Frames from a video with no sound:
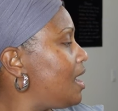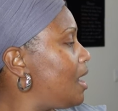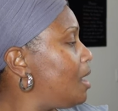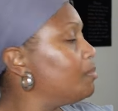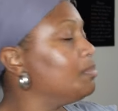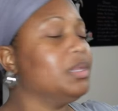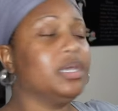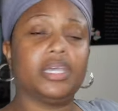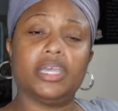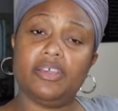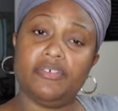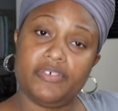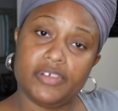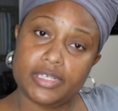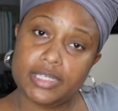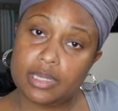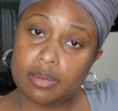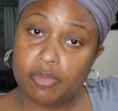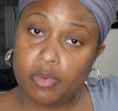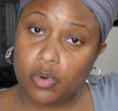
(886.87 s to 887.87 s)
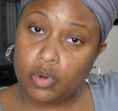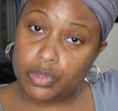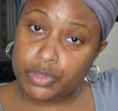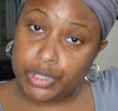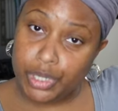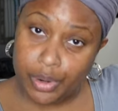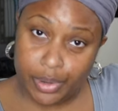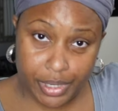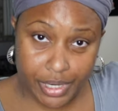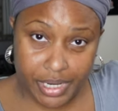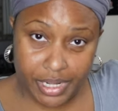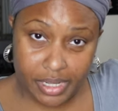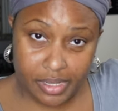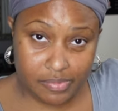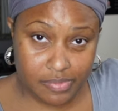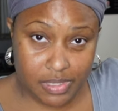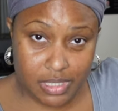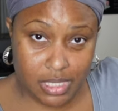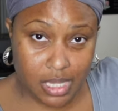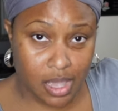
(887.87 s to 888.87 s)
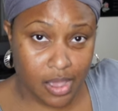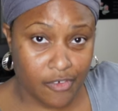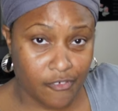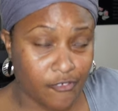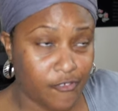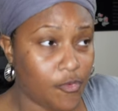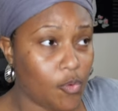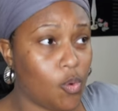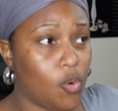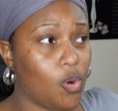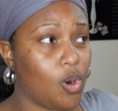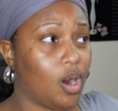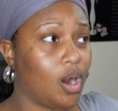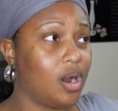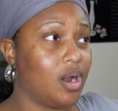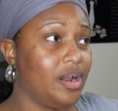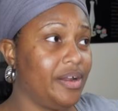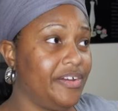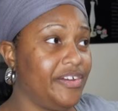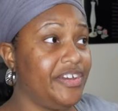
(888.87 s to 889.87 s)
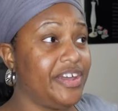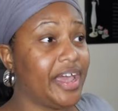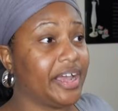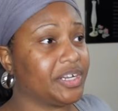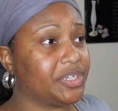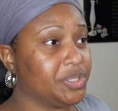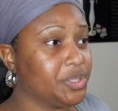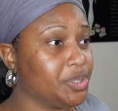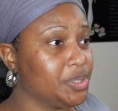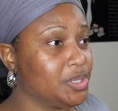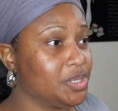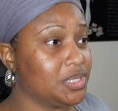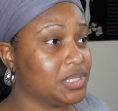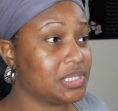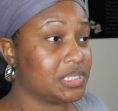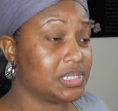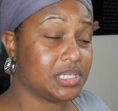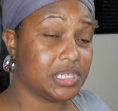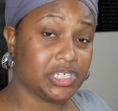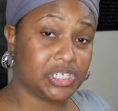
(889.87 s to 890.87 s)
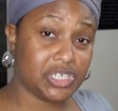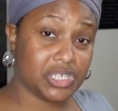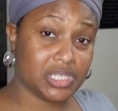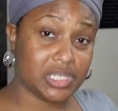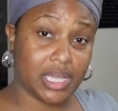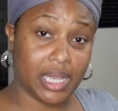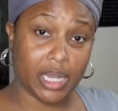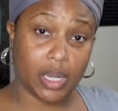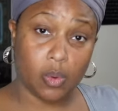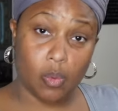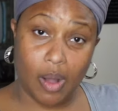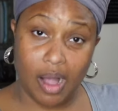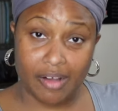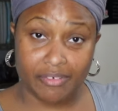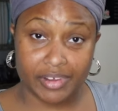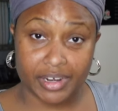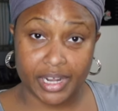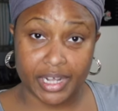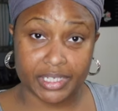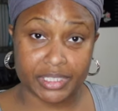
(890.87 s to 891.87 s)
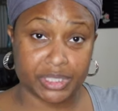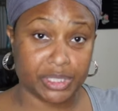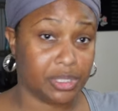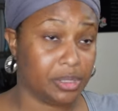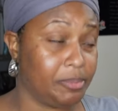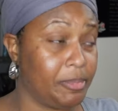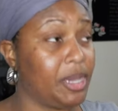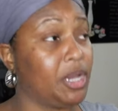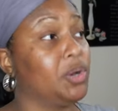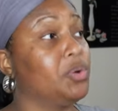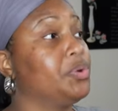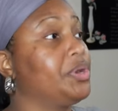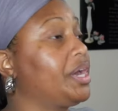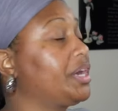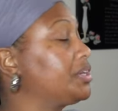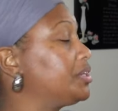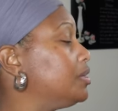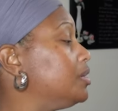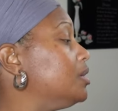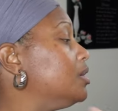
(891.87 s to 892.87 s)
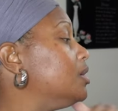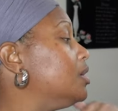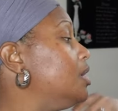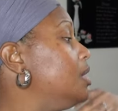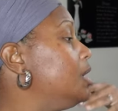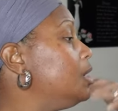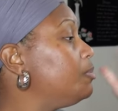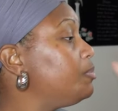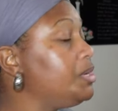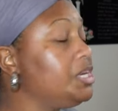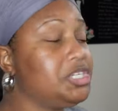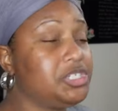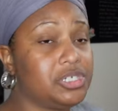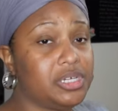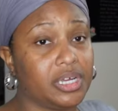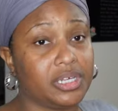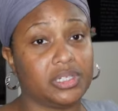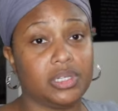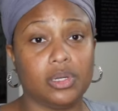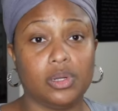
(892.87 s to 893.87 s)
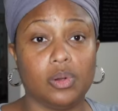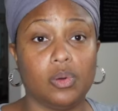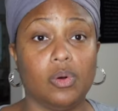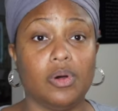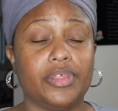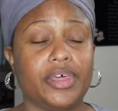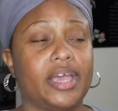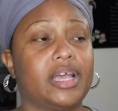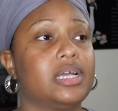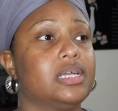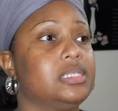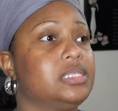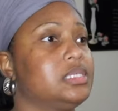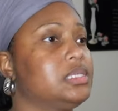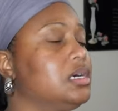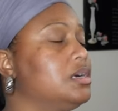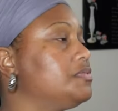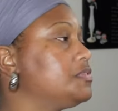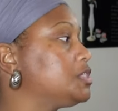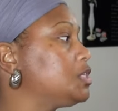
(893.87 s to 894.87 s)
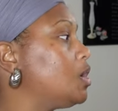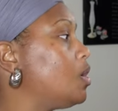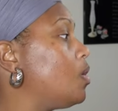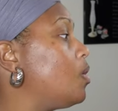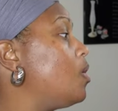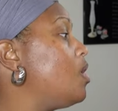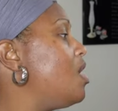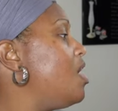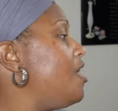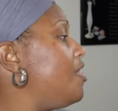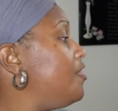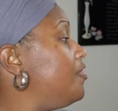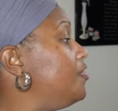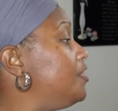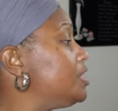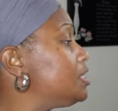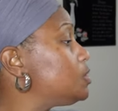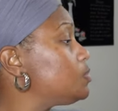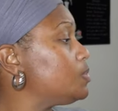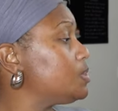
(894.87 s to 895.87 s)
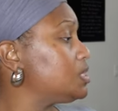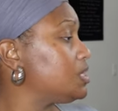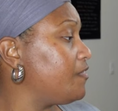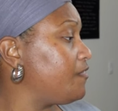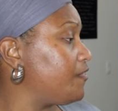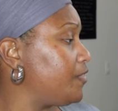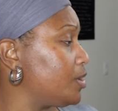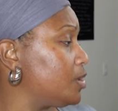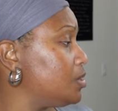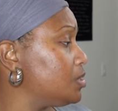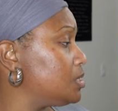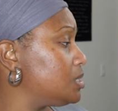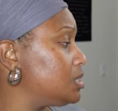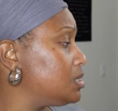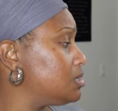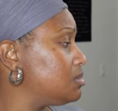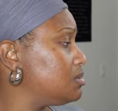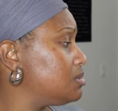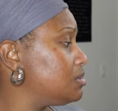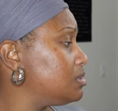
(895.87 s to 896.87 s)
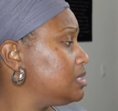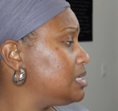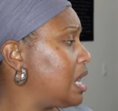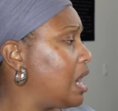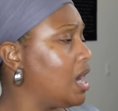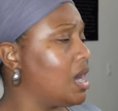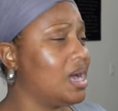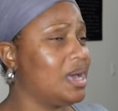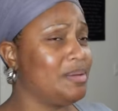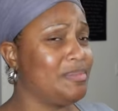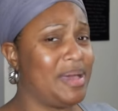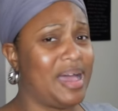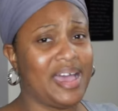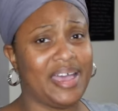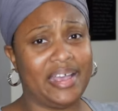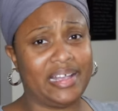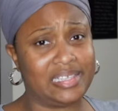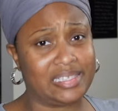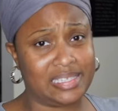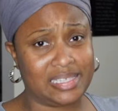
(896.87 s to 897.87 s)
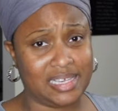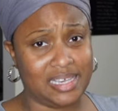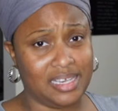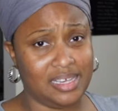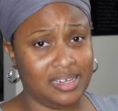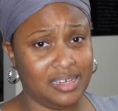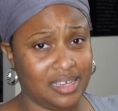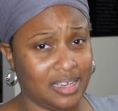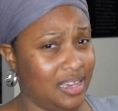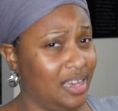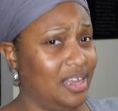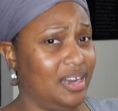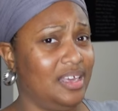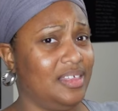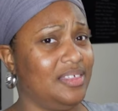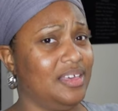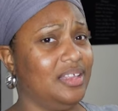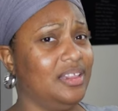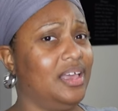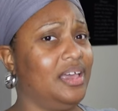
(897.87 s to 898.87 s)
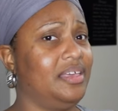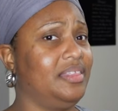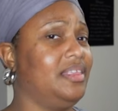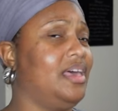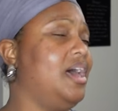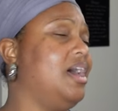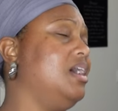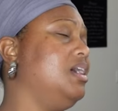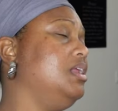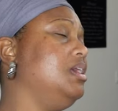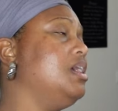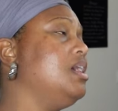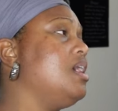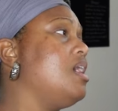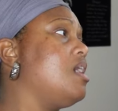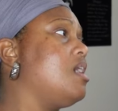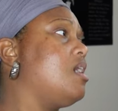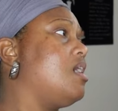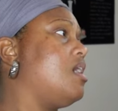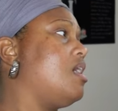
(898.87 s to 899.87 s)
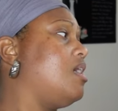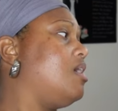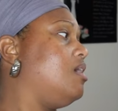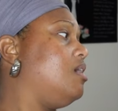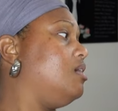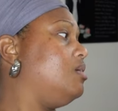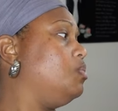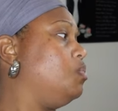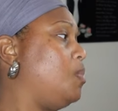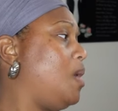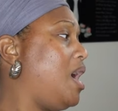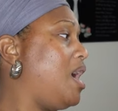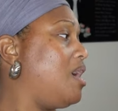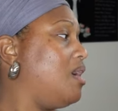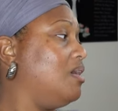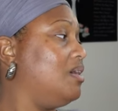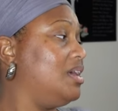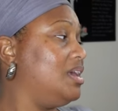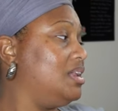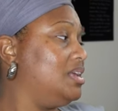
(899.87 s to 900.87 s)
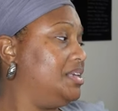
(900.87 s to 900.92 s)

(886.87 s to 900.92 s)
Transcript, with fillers: I'm looking for some alternatives for nectars such as like guava nectar, mango nectar, peach nectar, all that good stuff. So this was the first time I had seen anything like that. And while it